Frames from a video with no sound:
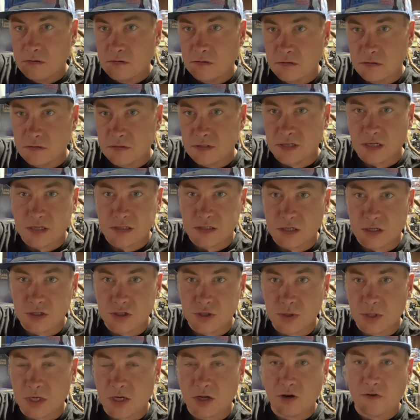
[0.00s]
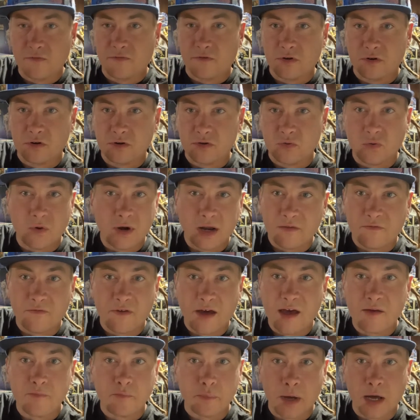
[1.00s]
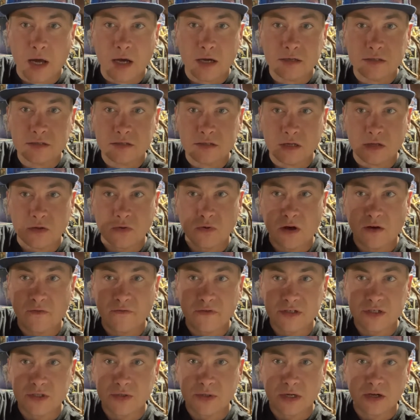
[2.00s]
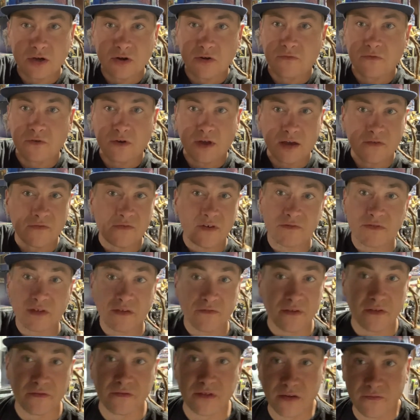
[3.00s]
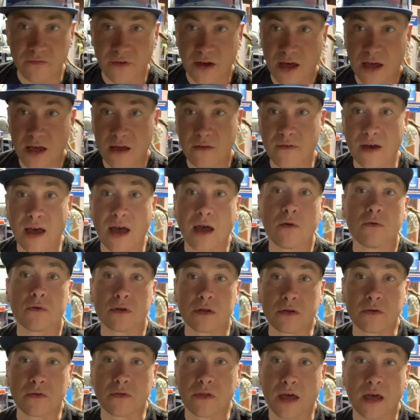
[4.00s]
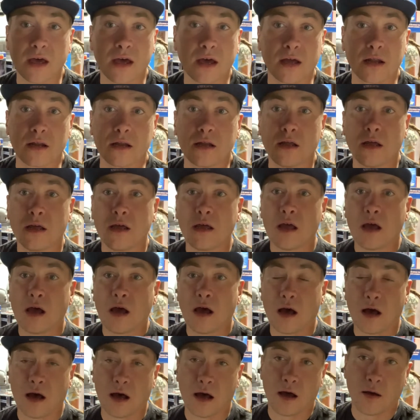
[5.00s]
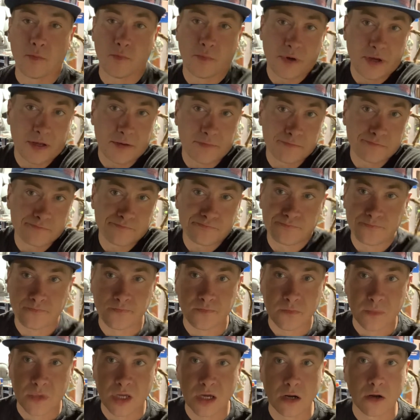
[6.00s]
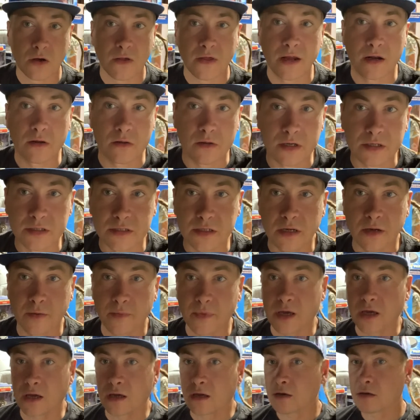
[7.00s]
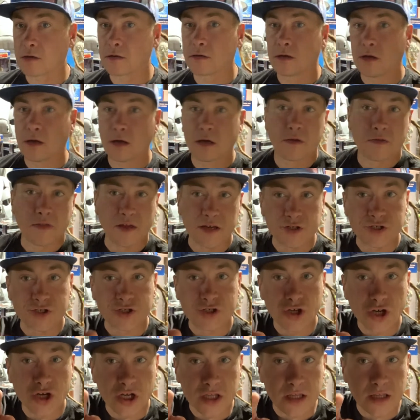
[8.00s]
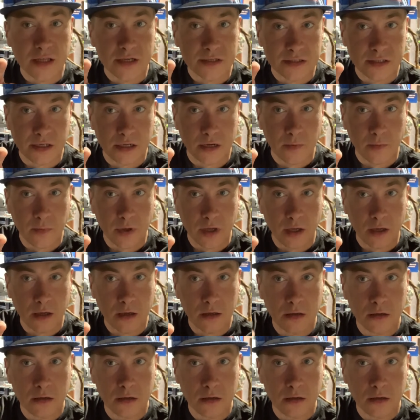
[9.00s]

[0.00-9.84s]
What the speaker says: 6-inch figure for $25, a 12-inch figure for like $50-$55, I would do that. But, they don't listen to me. They should listen to me.